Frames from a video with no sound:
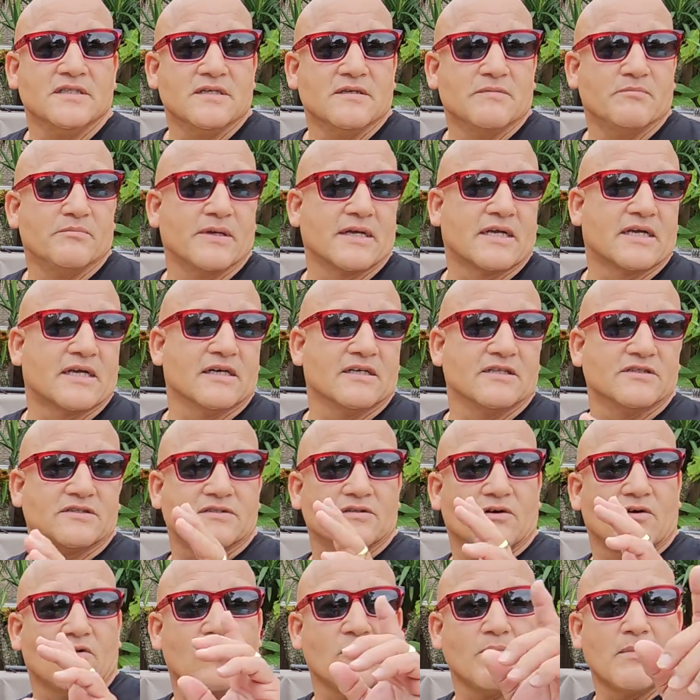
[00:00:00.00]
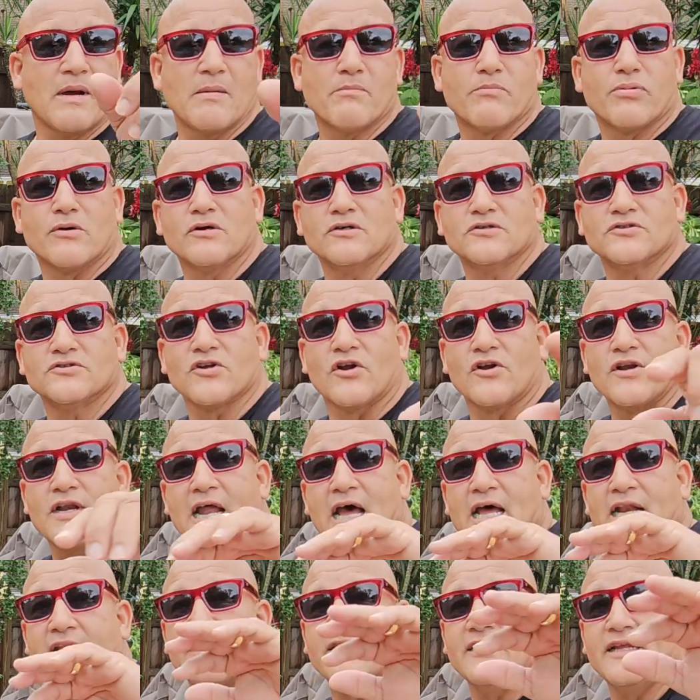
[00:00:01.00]
because all my birds are
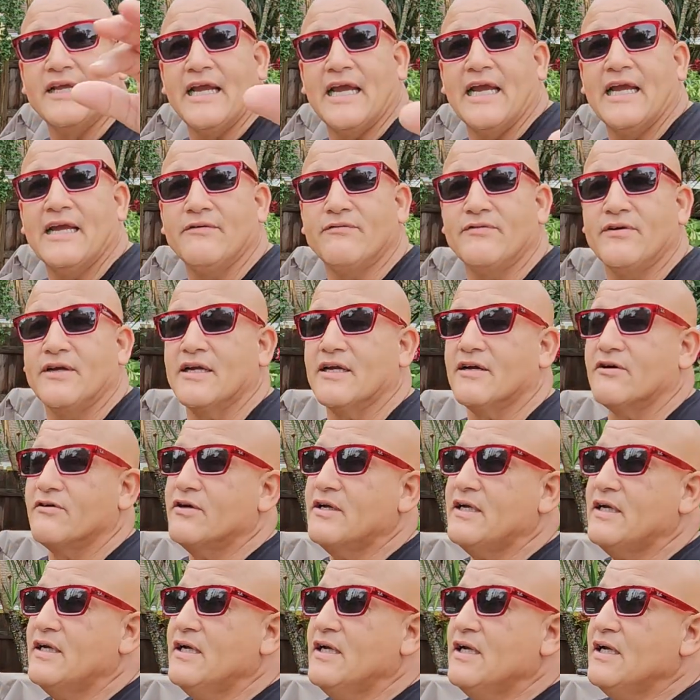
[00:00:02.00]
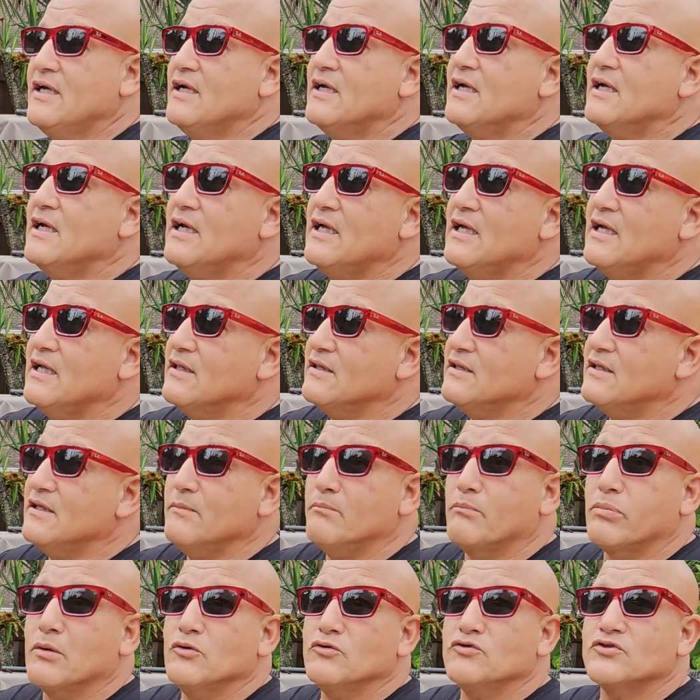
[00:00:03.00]
not in the aviary and the
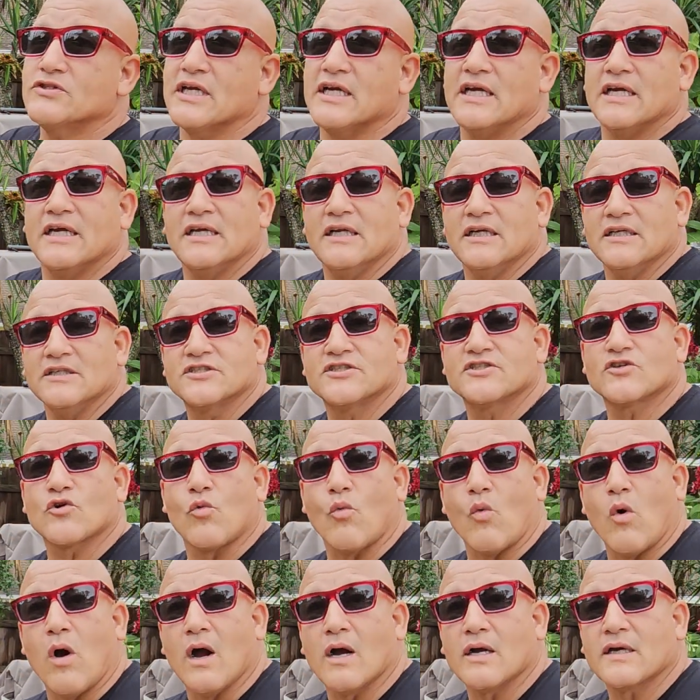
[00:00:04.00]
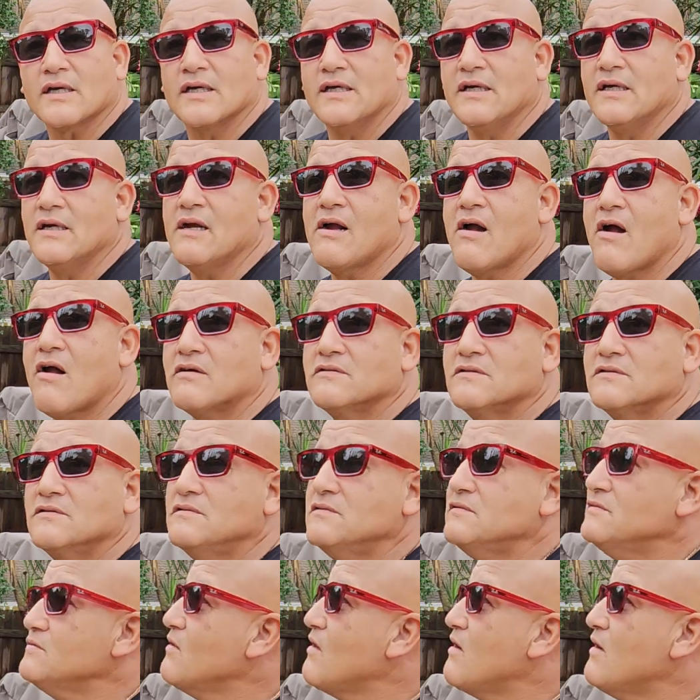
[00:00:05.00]
blue jay is squawking
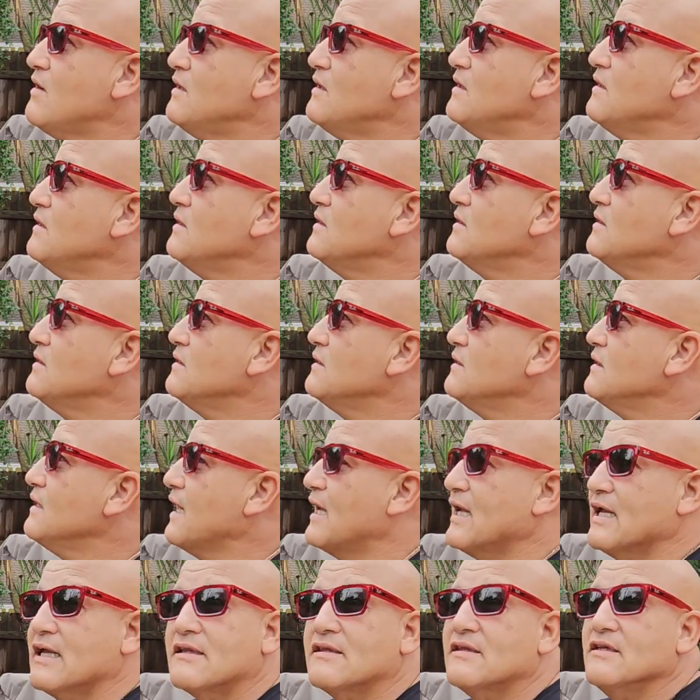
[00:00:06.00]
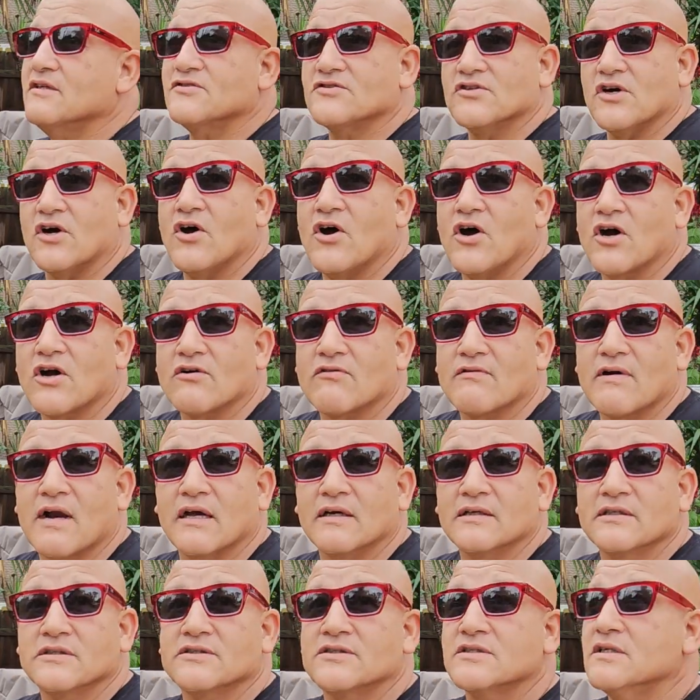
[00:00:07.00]
like there's a hawk around
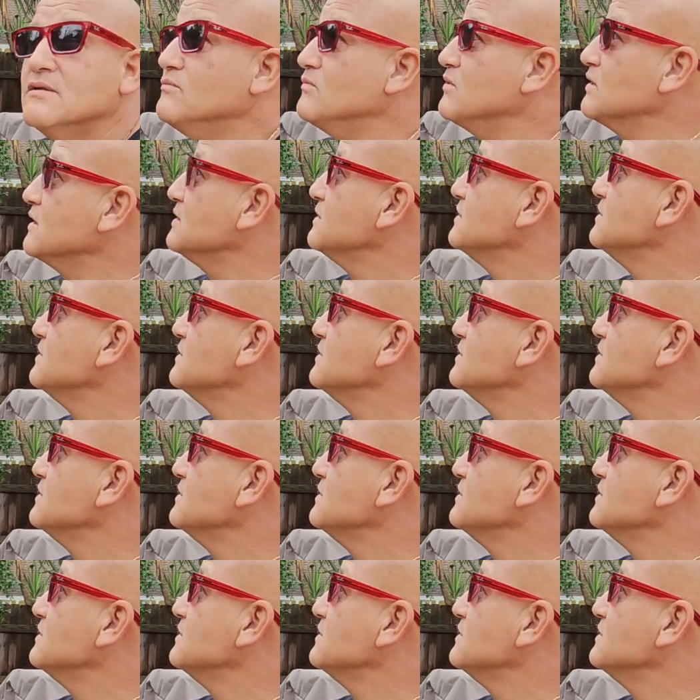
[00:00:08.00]
here somewhere.